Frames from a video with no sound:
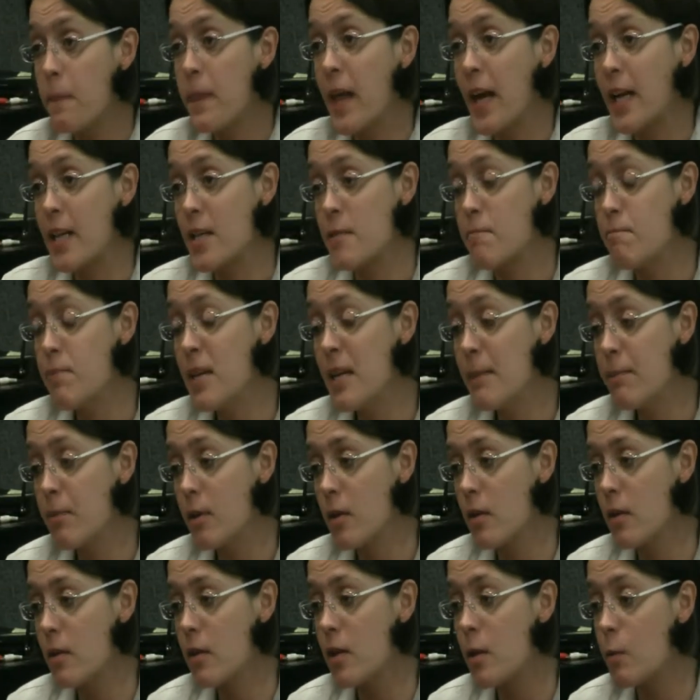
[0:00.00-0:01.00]
That
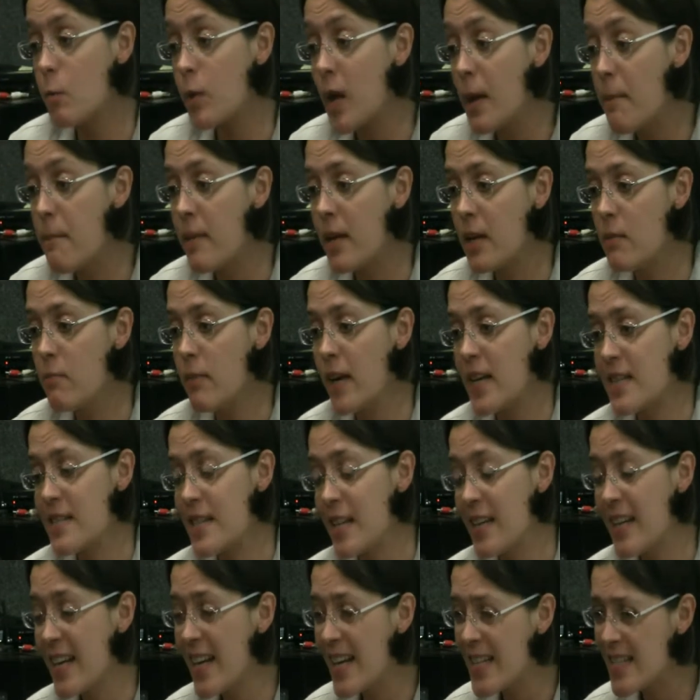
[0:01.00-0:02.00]
people, the women, might
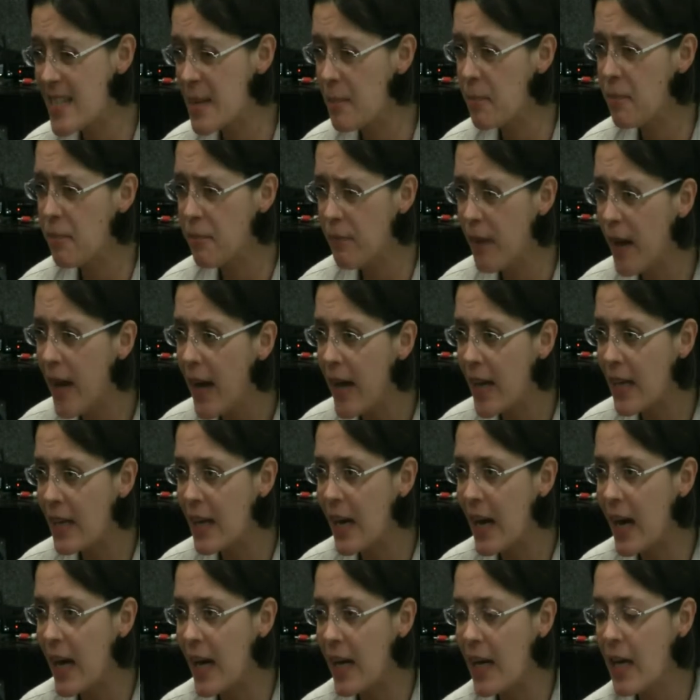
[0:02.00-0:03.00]
say, yes, I'm fine,
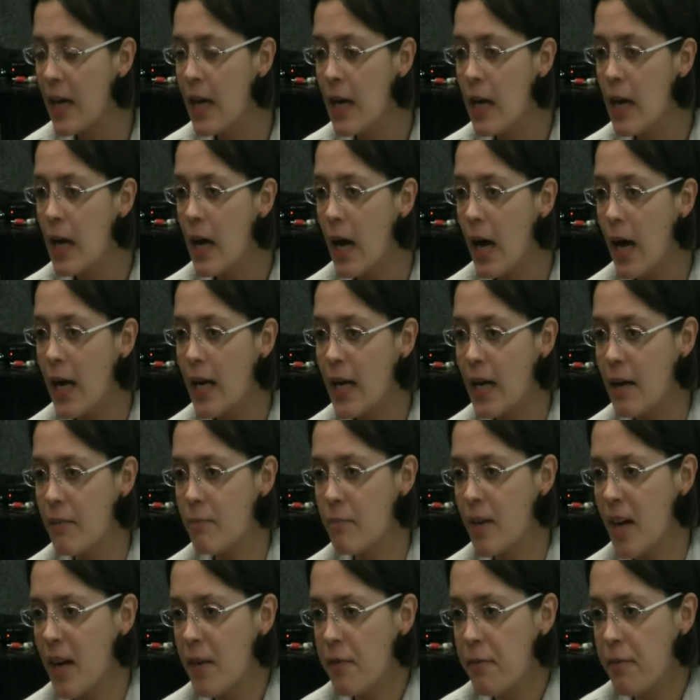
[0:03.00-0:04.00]
I, I,
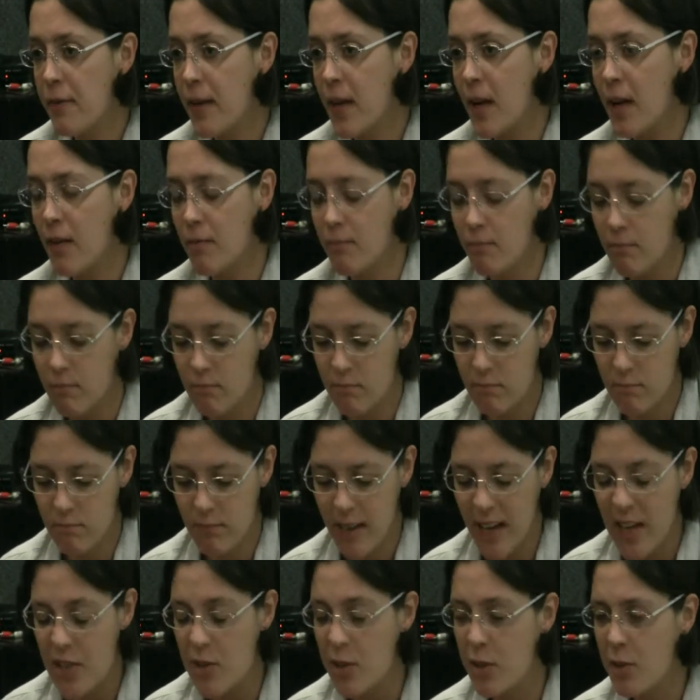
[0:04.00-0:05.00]
am, I, feel,
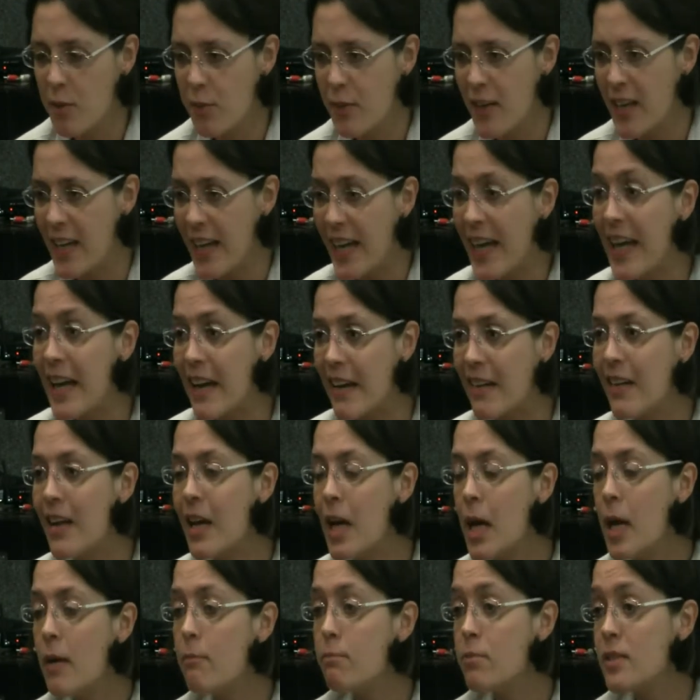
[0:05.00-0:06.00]
I don't feel ill.
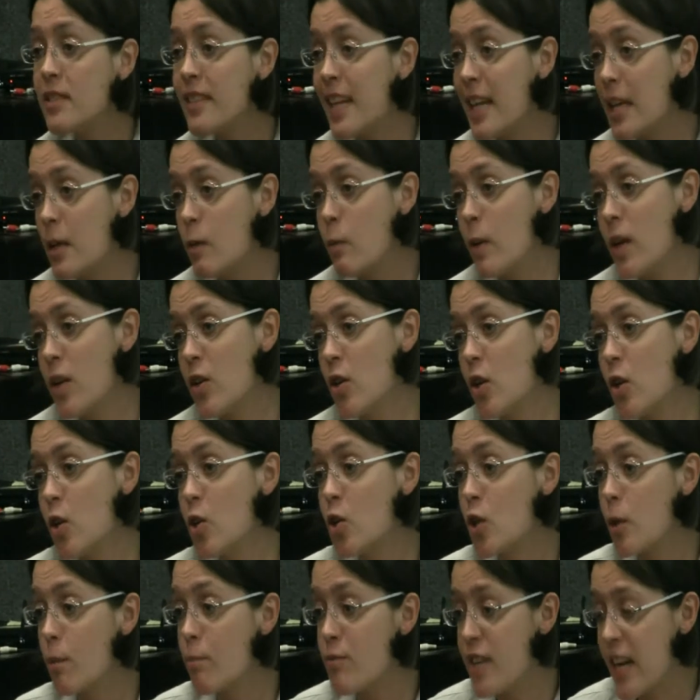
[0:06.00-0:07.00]
But then when you
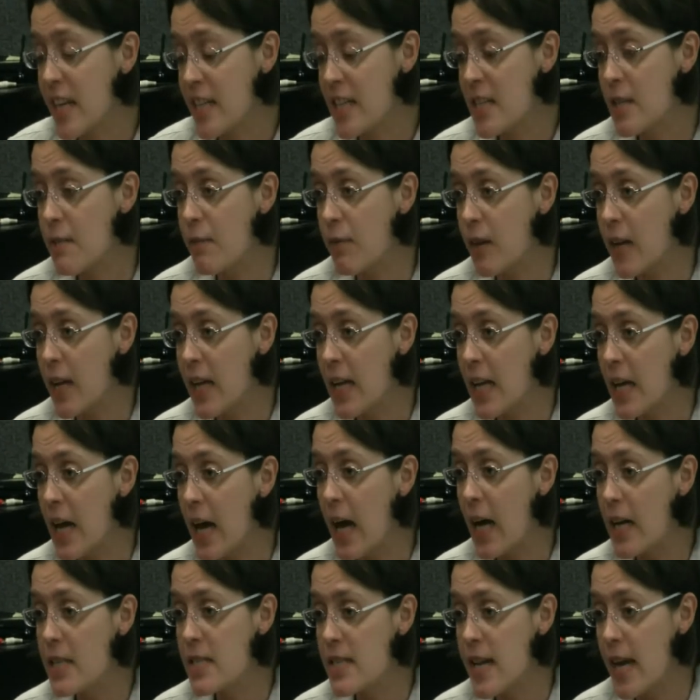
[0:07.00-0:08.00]
look objectively
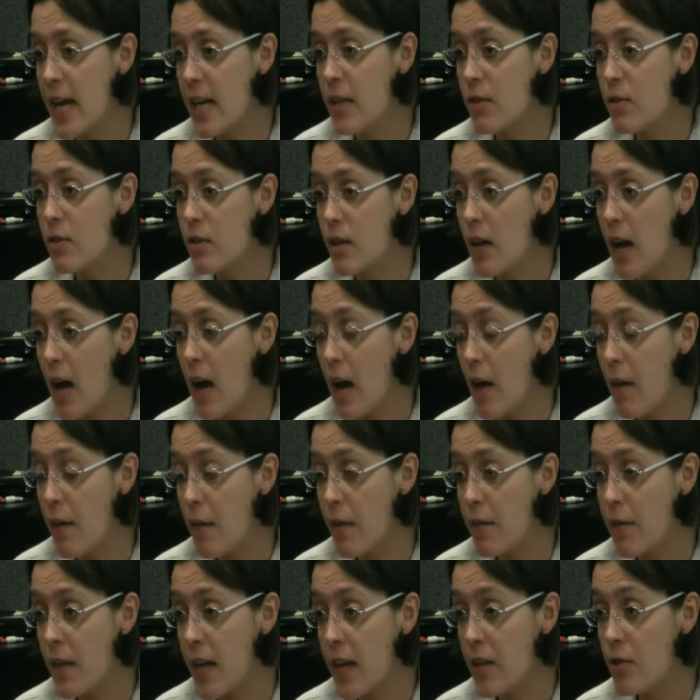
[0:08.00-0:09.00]
at their, uh,
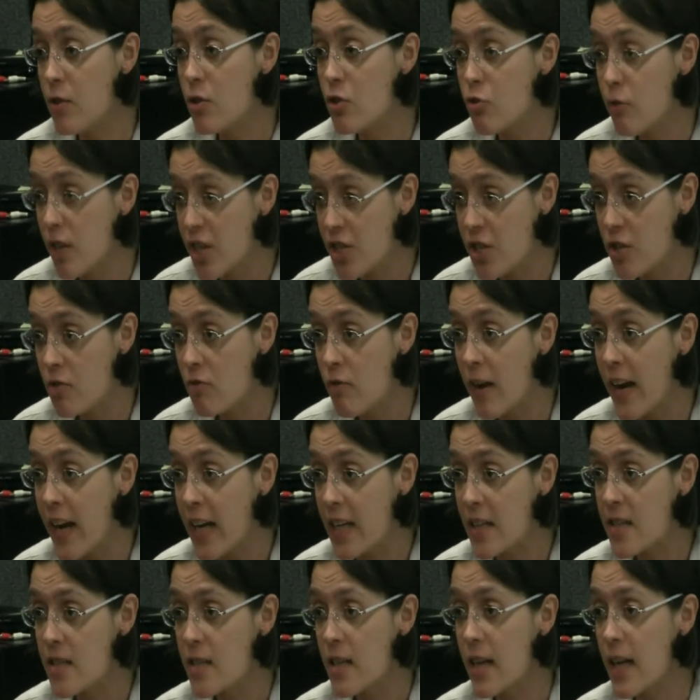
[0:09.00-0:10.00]
their nutrition
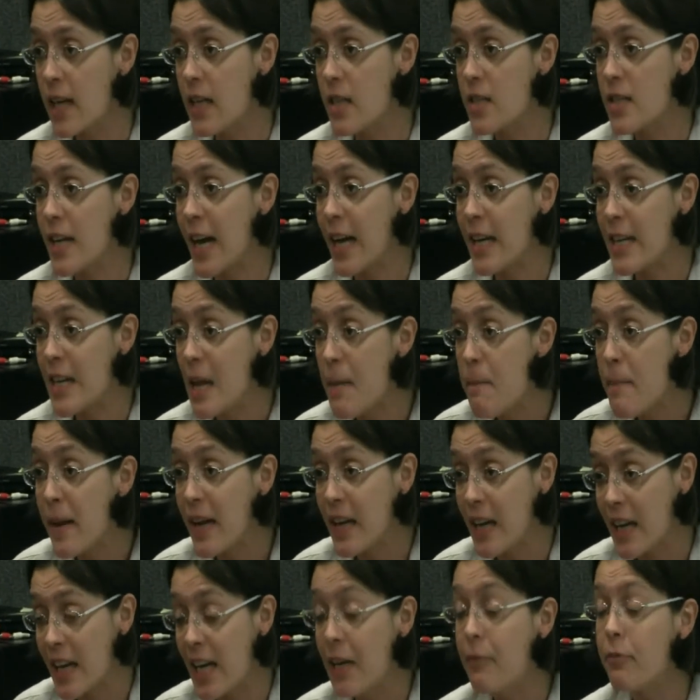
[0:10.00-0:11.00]
rate and
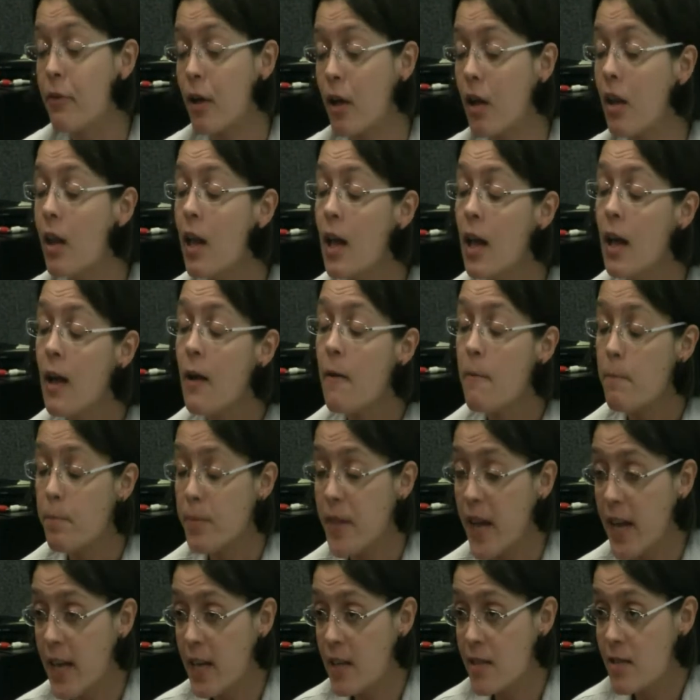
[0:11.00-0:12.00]
anemic level,
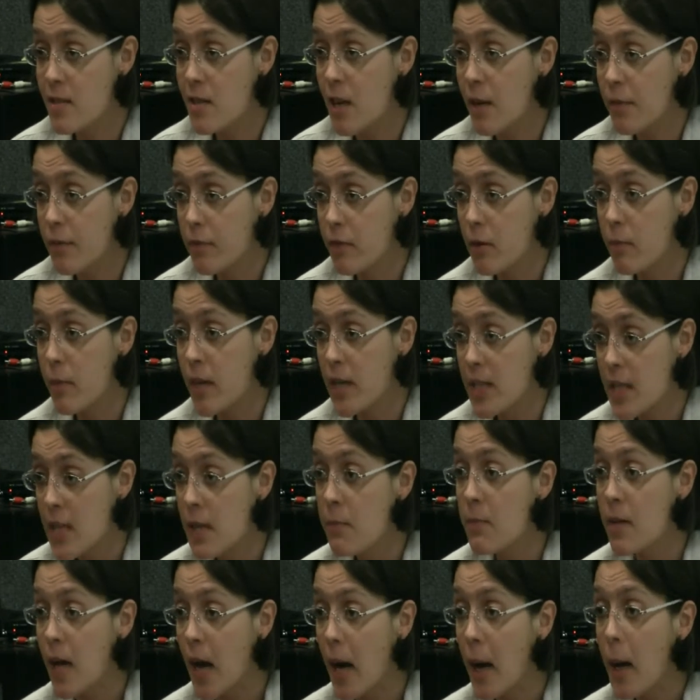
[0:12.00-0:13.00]
they suffer from
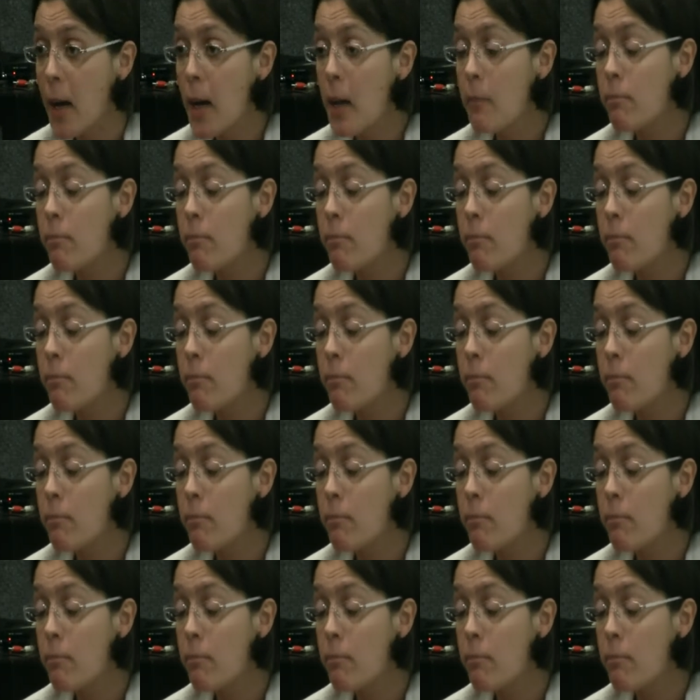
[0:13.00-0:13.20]
anemia.